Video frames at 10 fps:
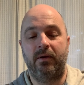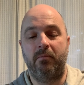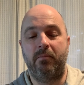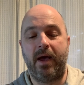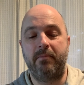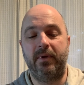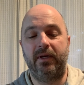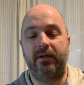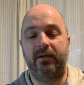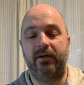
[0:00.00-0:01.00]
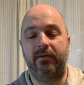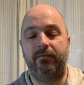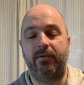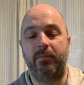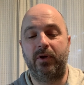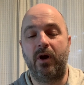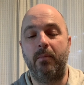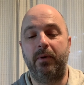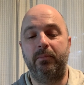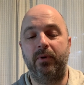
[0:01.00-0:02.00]
Batman uh, from the
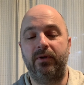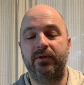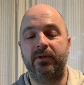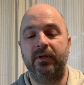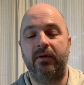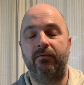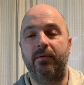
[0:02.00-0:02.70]
comic books from